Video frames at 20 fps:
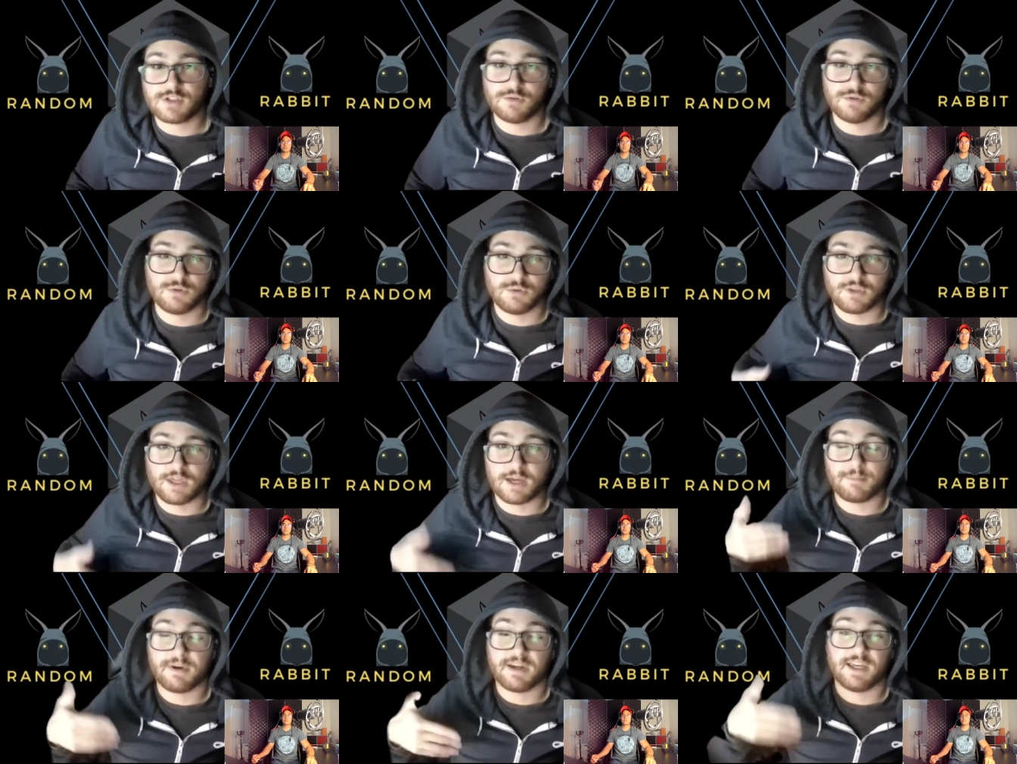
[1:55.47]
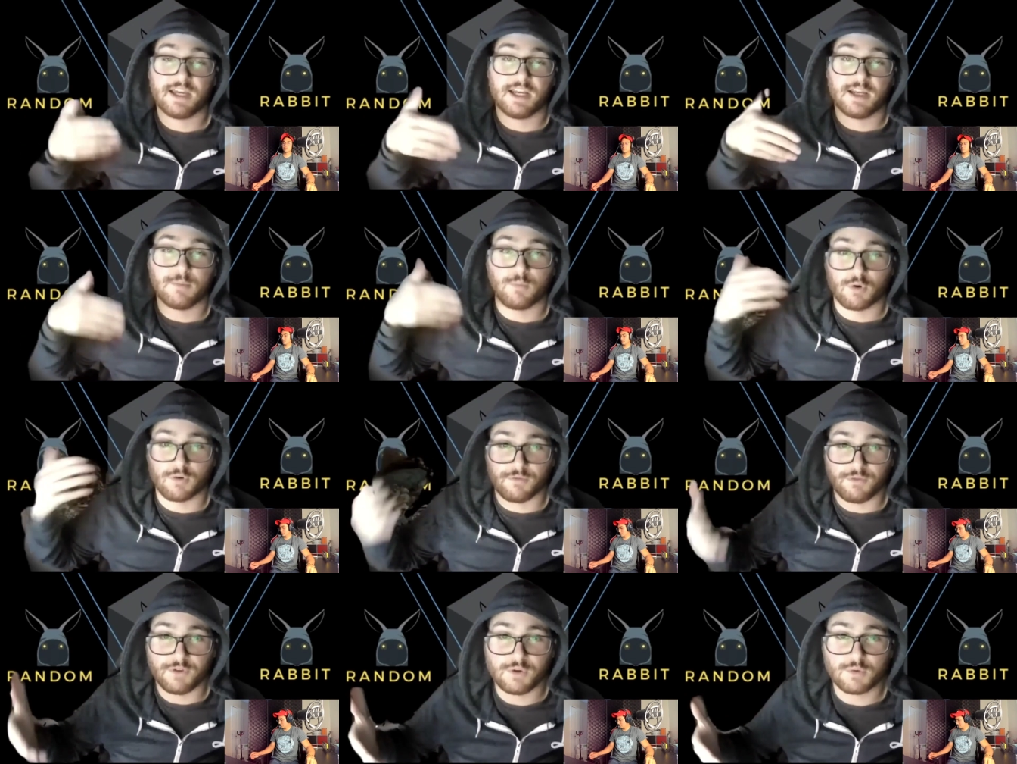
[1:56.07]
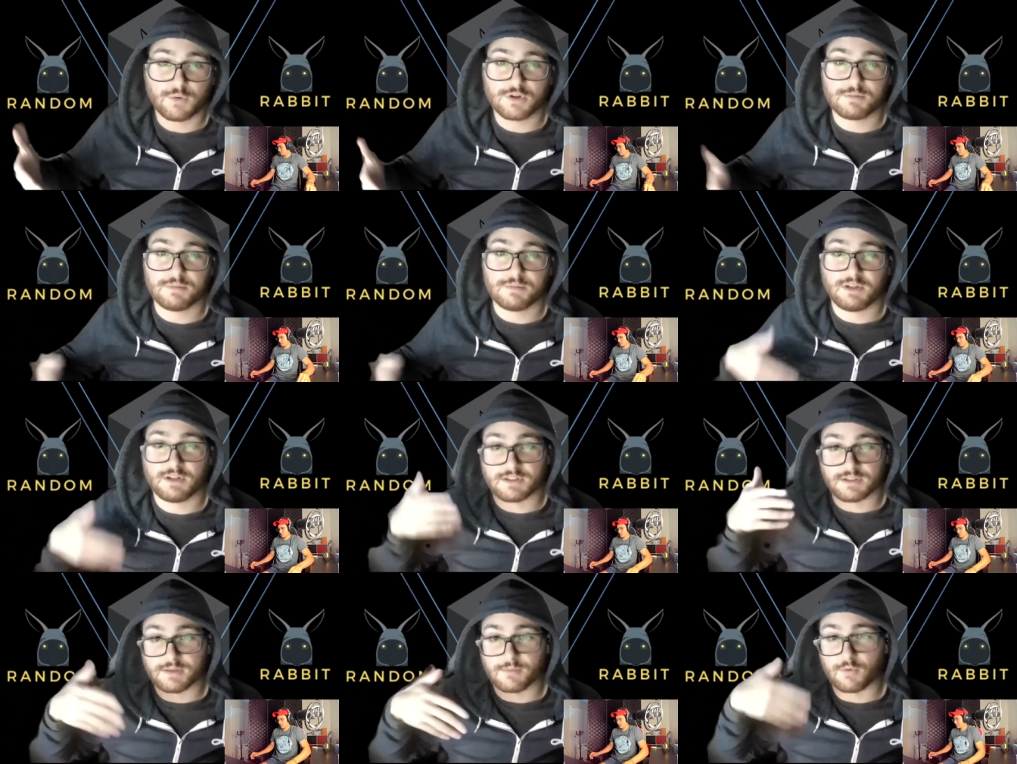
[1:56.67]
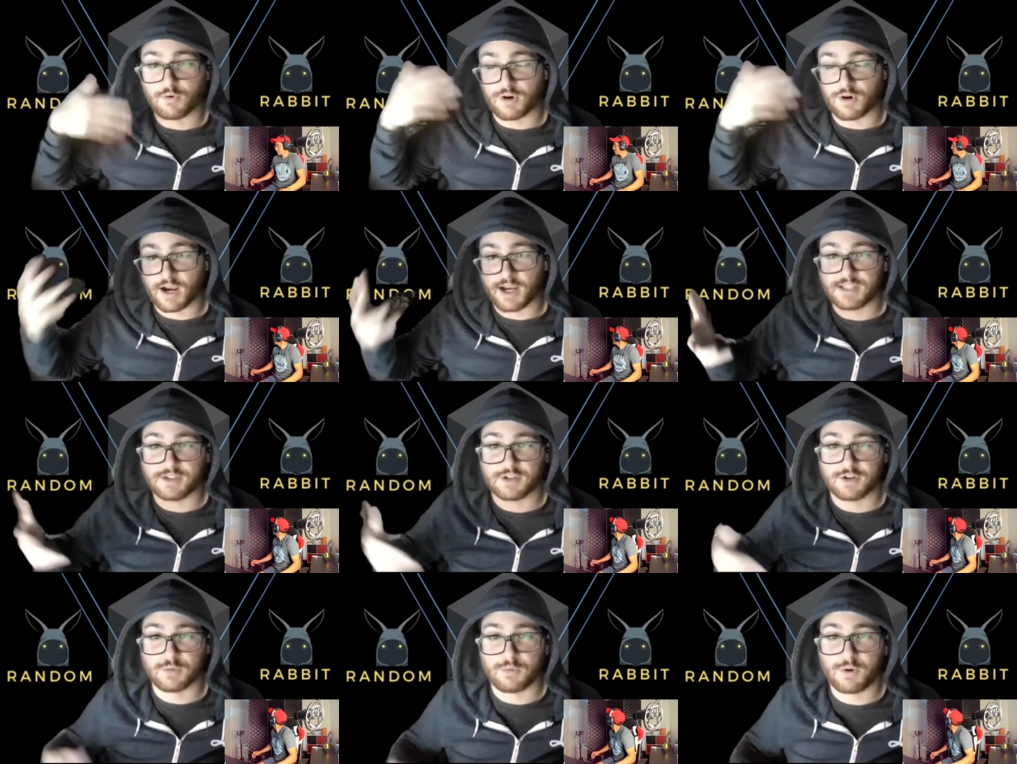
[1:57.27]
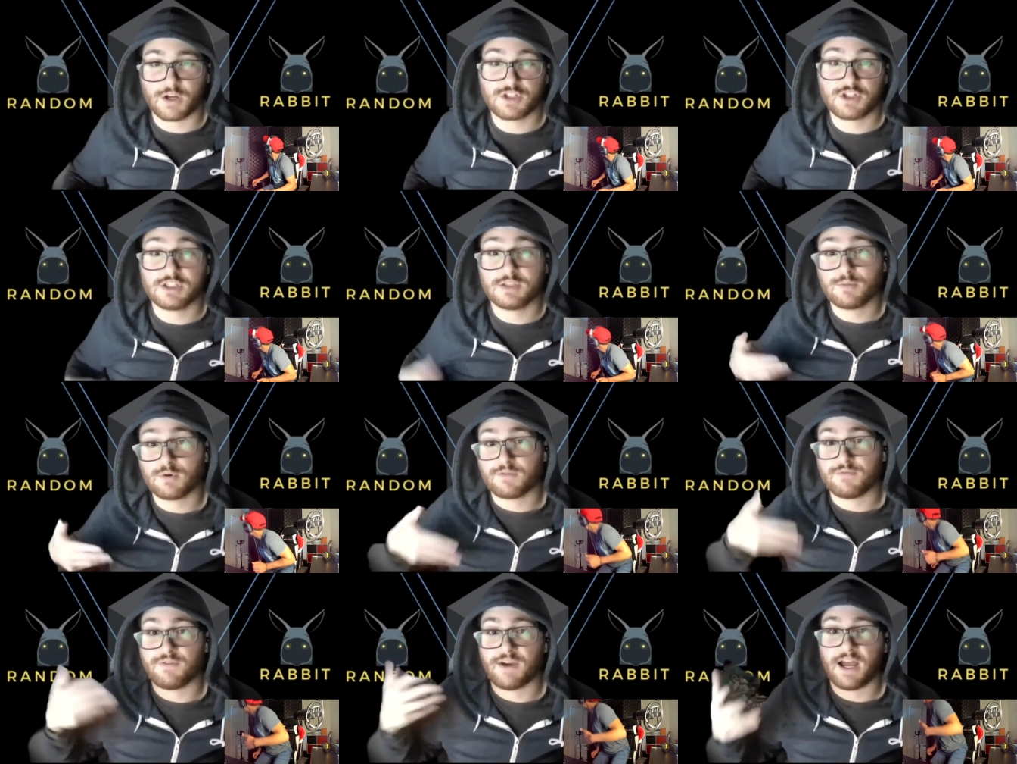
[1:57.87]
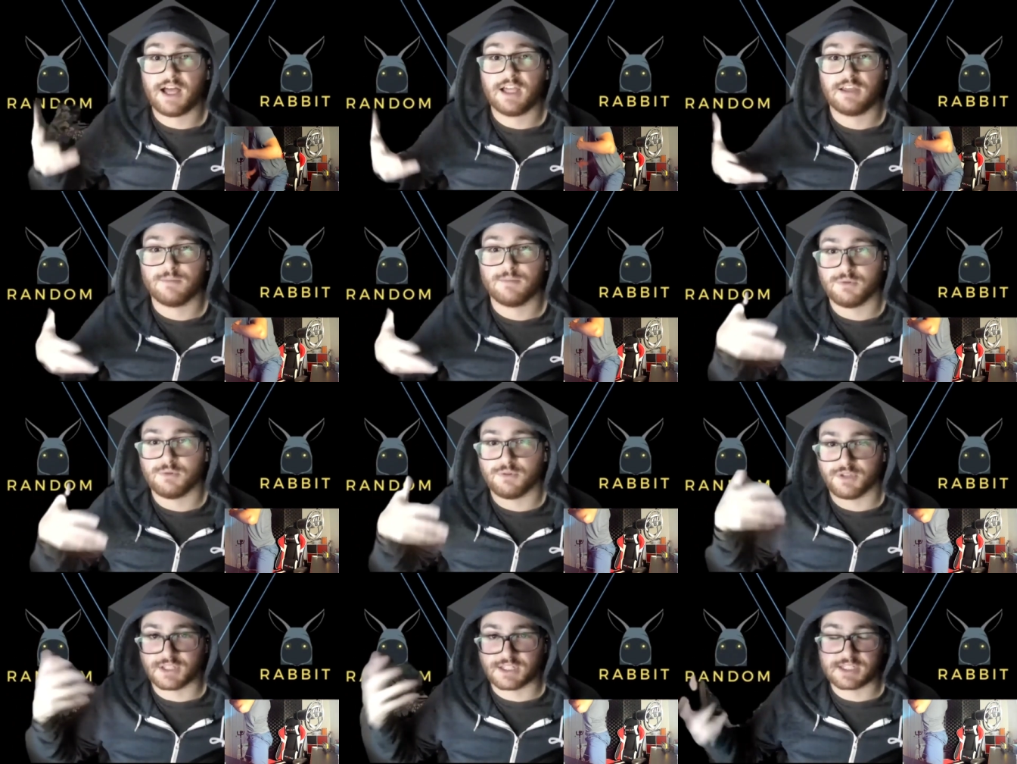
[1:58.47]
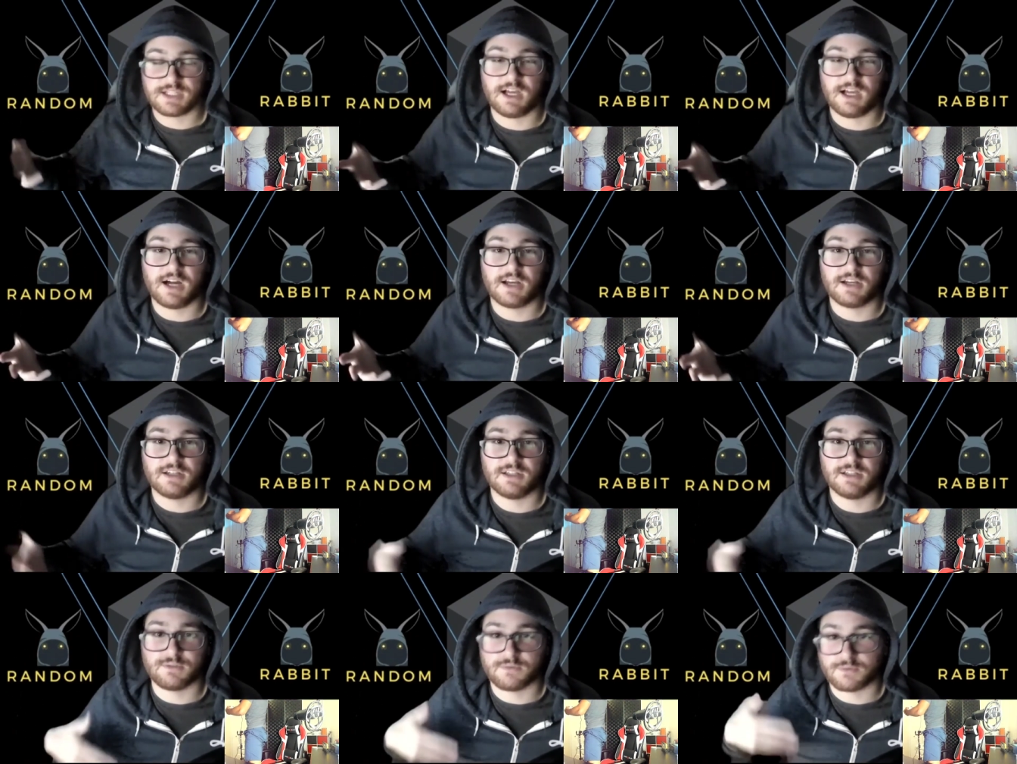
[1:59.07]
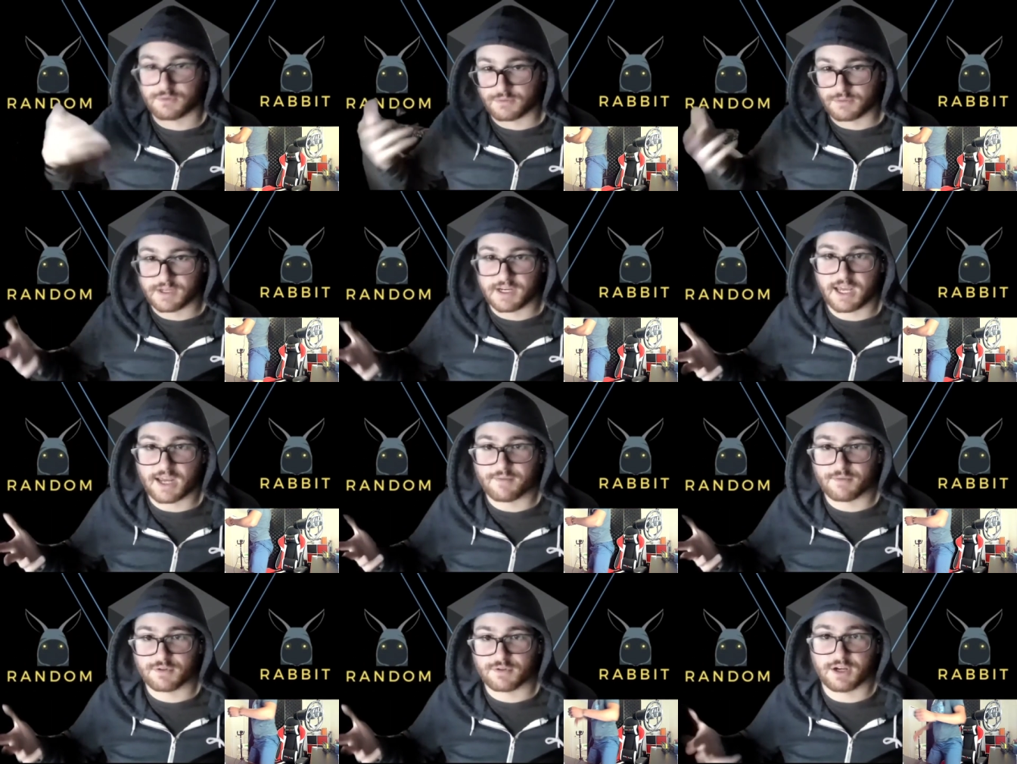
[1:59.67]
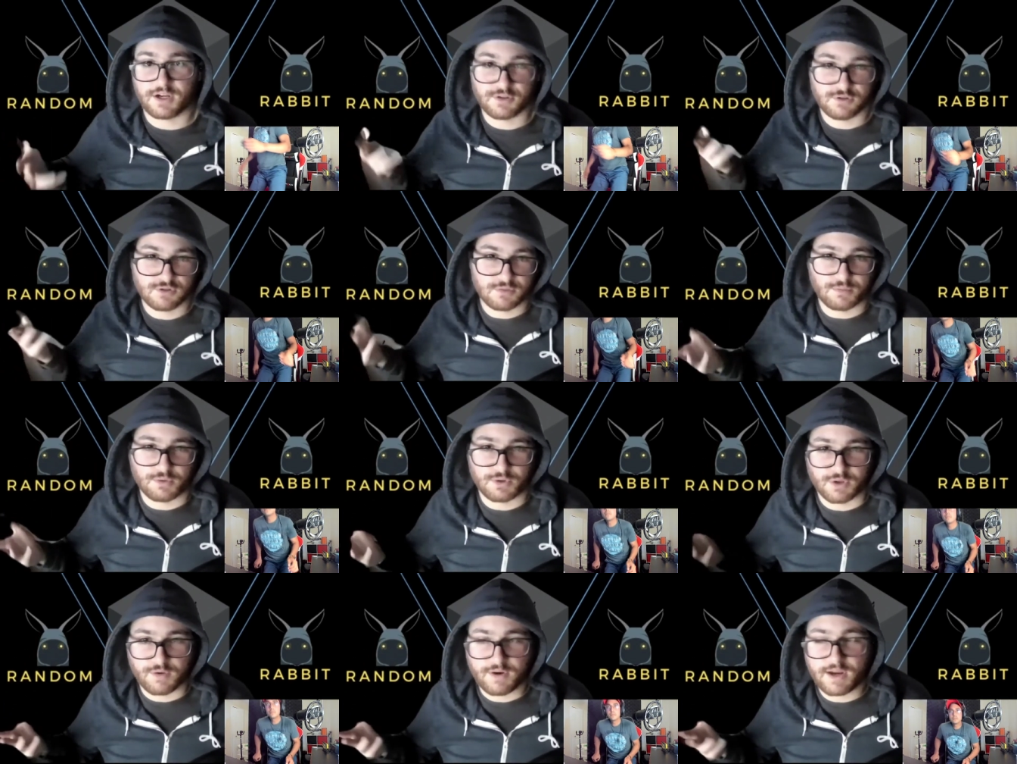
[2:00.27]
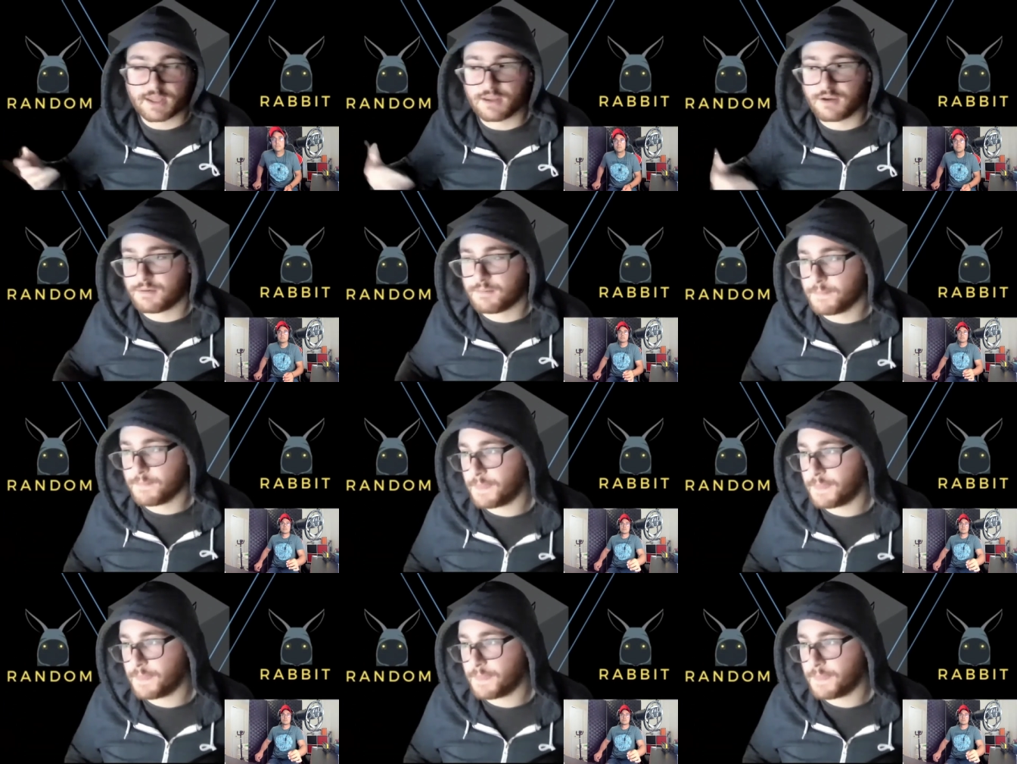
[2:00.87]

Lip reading: You do that by getting more viewers, because the more eyes that are watching, the more valuable the slot is for an advertiser to put their ad there.